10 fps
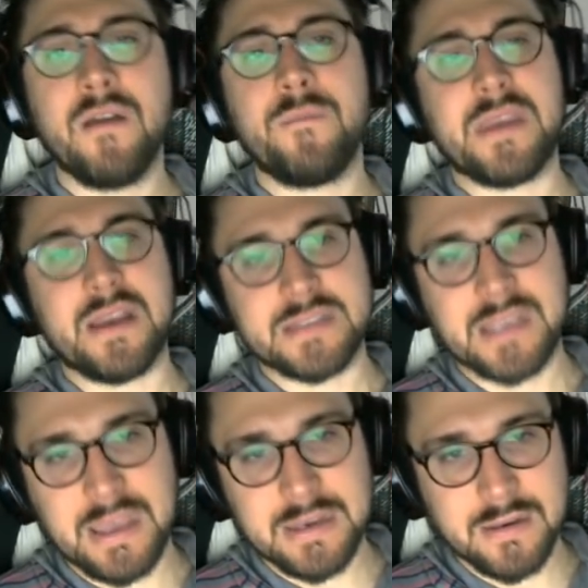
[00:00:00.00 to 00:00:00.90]
because
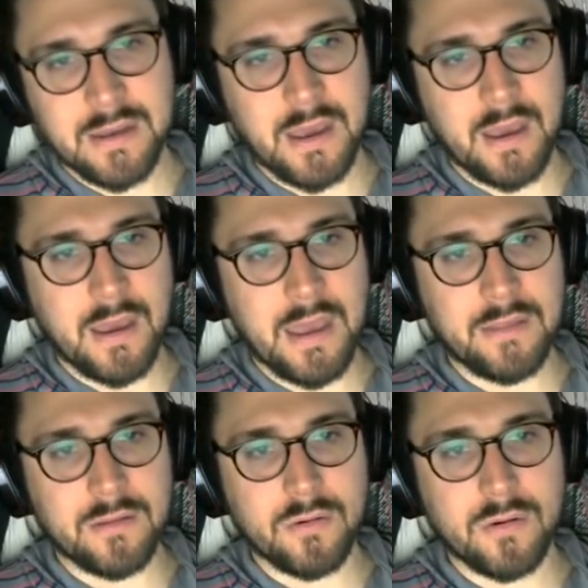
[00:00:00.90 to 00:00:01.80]
again,
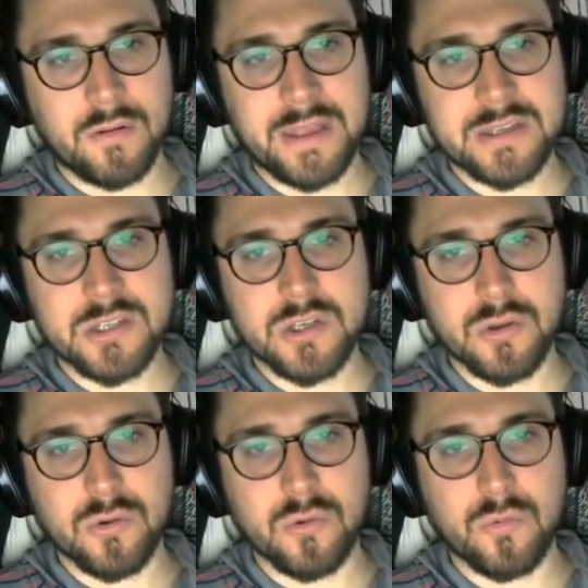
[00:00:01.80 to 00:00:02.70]
Eleanor lets
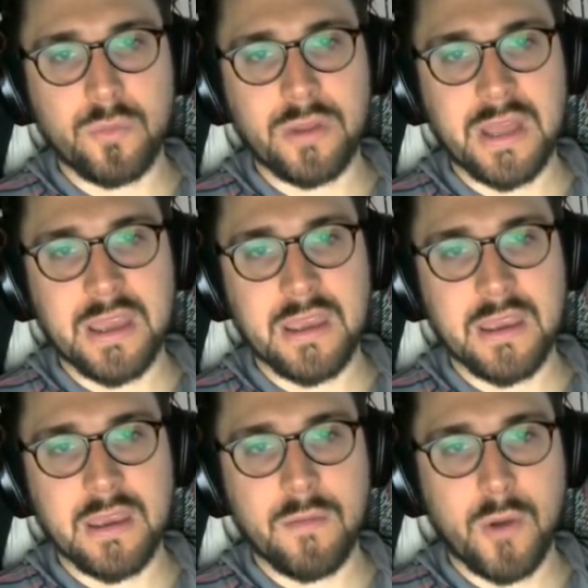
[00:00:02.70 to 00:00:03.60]
you
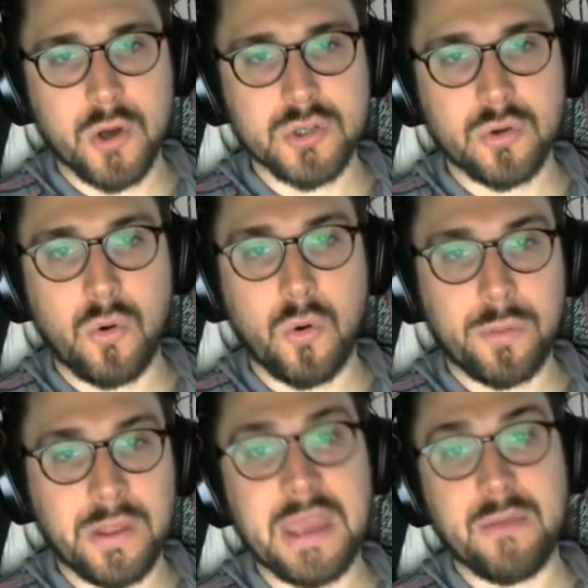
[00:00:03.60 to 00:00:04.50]
play Marshal or
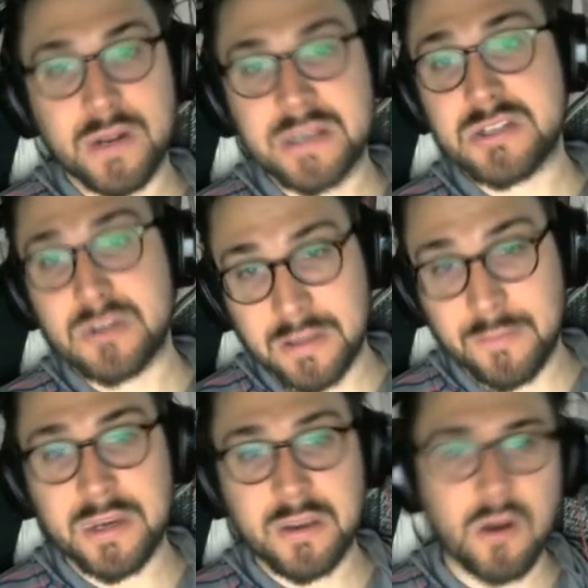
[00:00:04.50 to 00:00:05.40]
play 1 additional
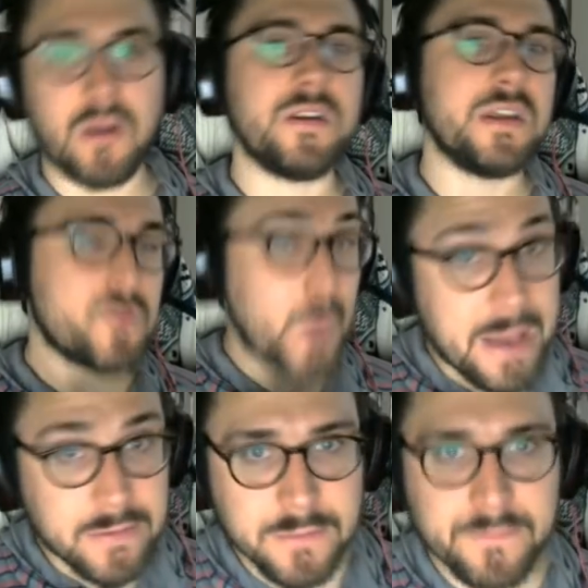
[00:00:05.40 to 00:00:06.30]
limited card each
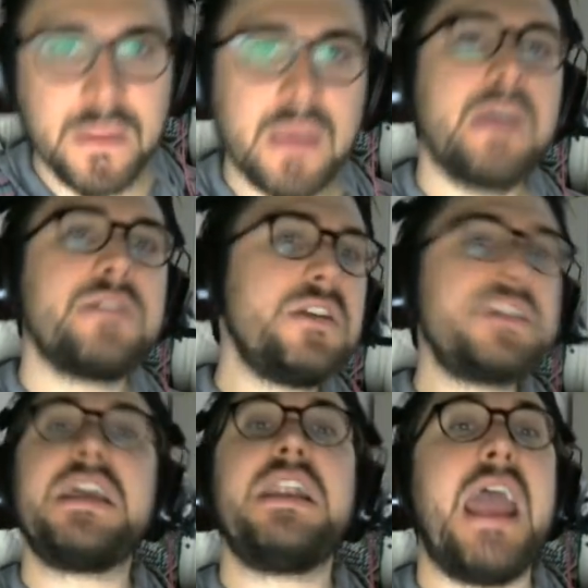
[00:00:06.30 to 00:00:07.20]
round. So you
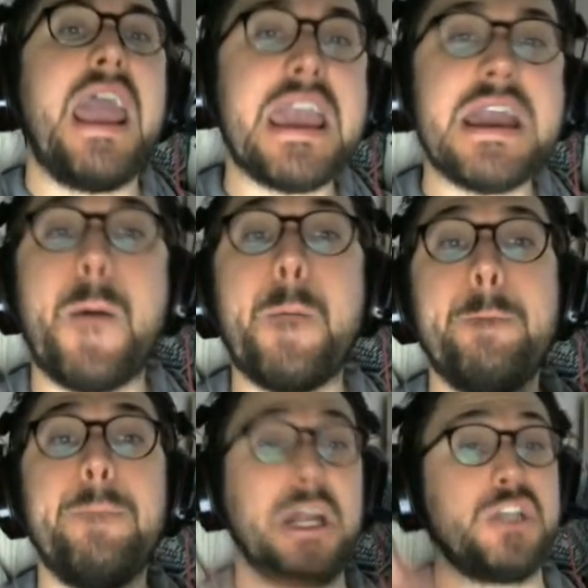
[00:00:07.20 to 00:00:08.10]
just get a
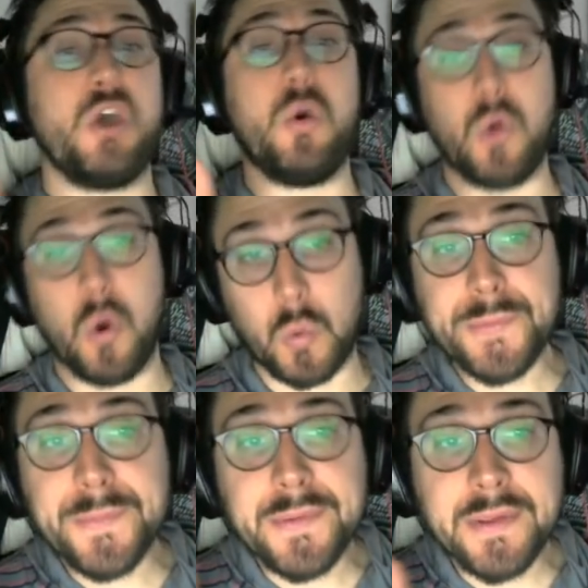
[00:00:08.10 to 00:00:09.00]
bunch of gold.
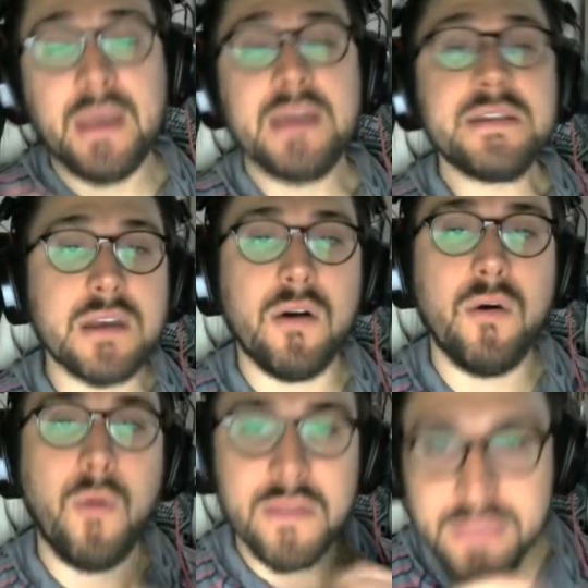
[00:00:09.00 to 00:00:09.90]

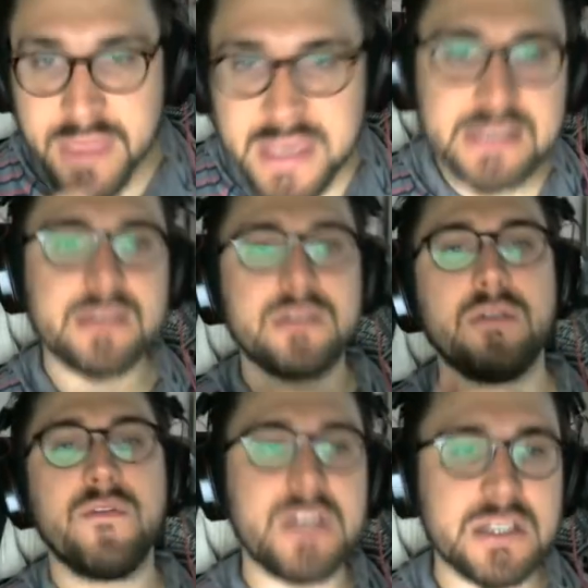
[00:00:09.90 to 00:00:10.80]
So this
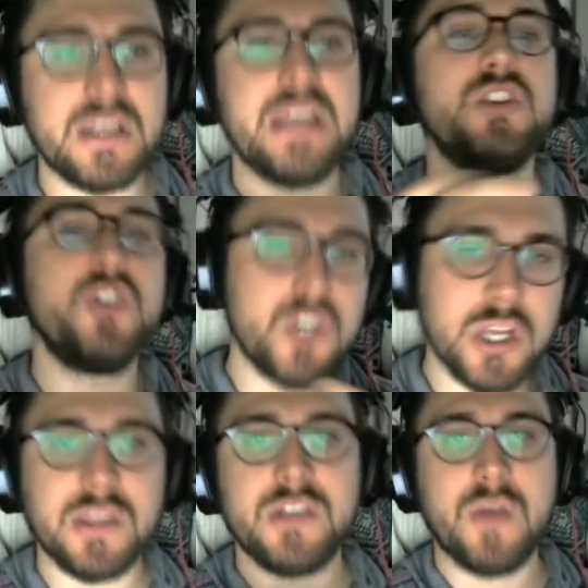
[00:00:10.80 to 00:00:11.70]
sort of just
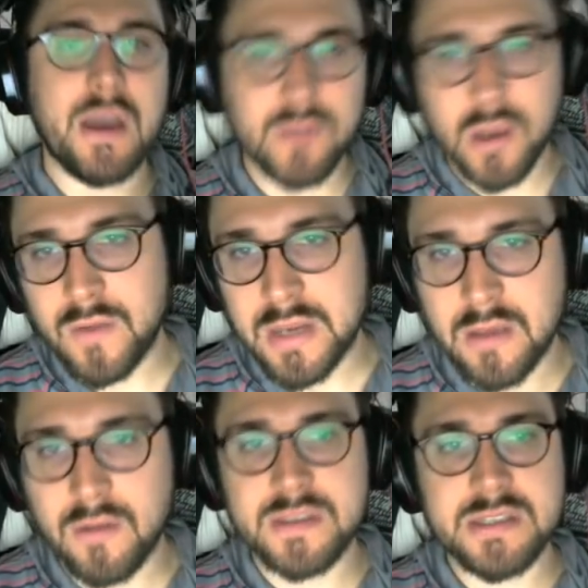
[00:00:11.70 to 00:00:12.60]
engine that you have going
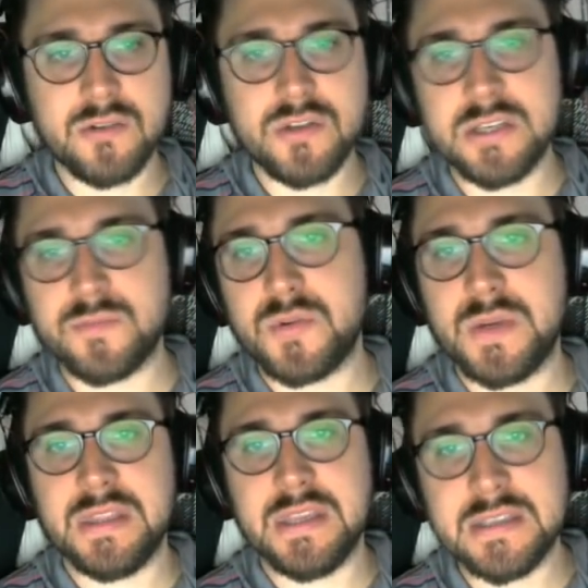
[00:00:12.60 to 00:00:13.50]
here of the synergies
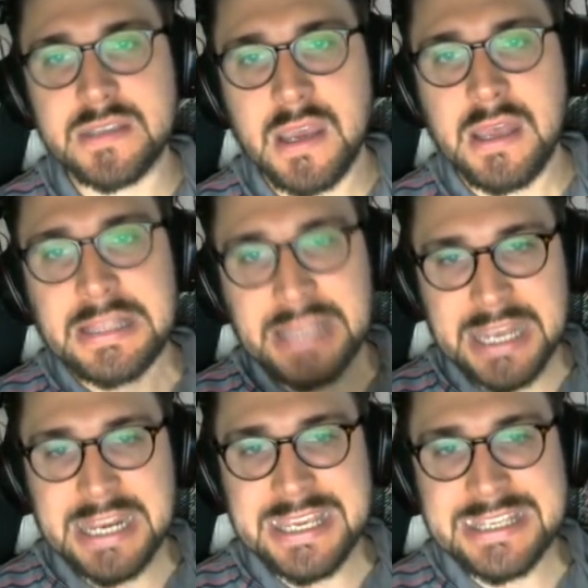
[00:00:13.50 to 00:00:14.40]
between these
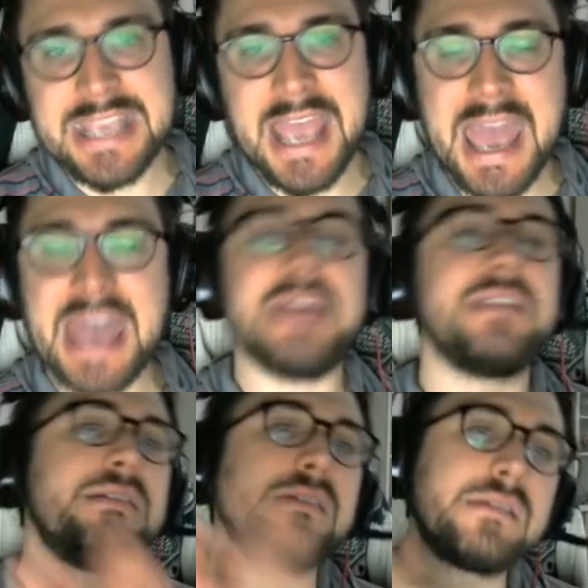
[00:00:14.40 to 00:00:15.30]
ladies
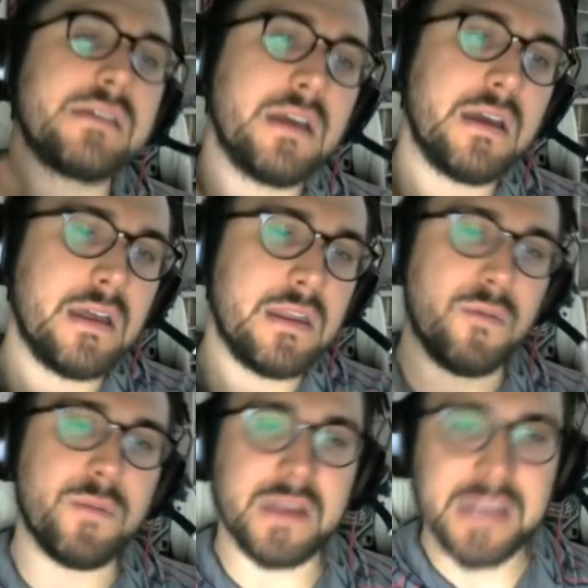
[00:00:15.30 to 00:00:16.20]
and your
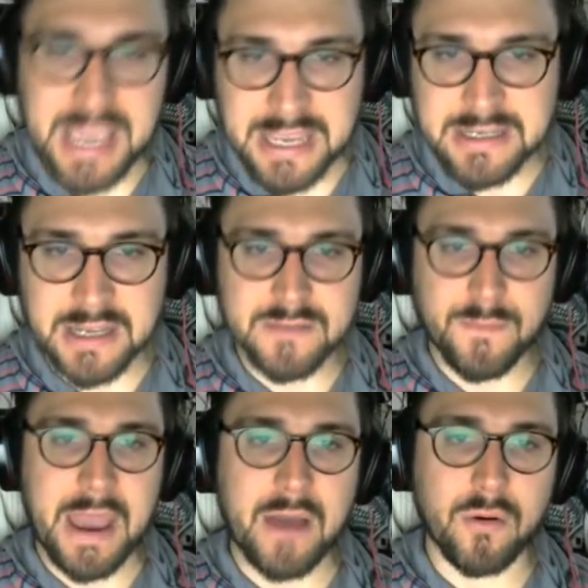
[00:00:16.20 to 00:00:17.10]
ability to gain tons of
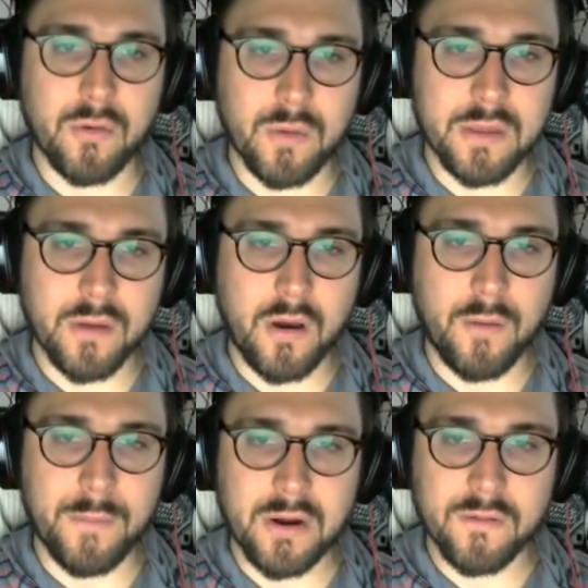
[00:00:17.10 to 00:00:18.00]
power with All
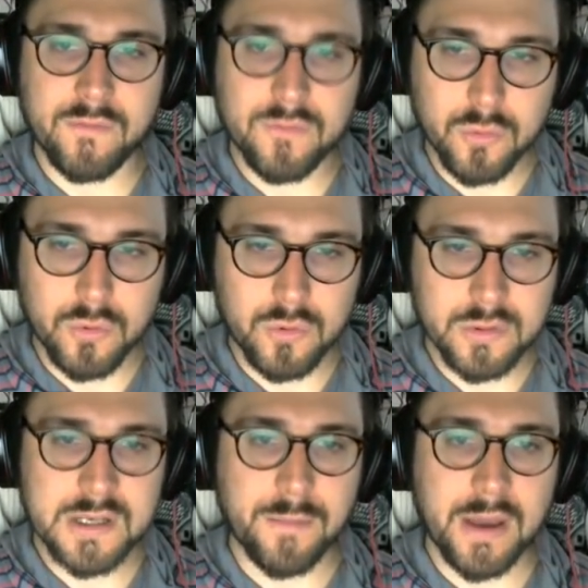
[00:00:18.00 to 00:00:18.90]
Men Are
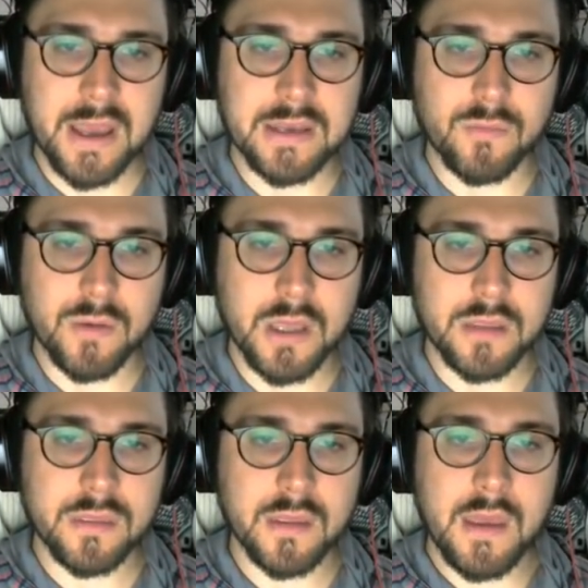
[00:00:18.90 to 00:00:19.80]
Fools combined
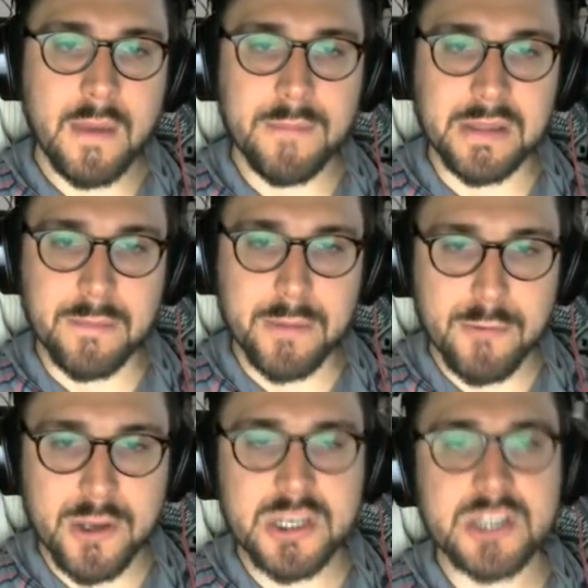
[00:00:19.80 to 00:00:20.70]
with Amelia
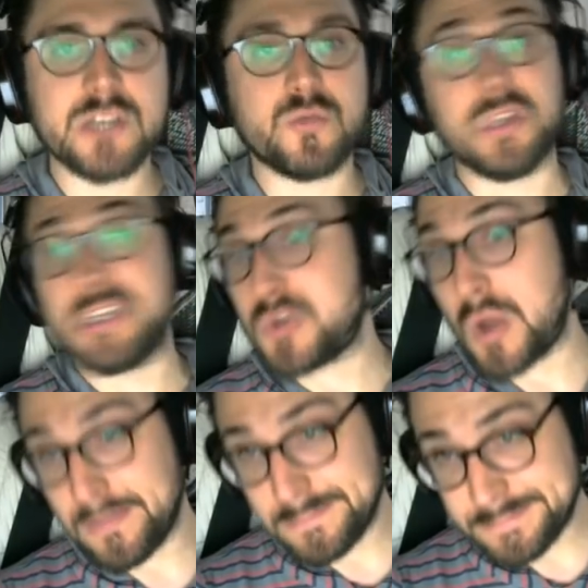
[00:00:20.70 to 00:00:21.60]
Bitterbridge is just really strong.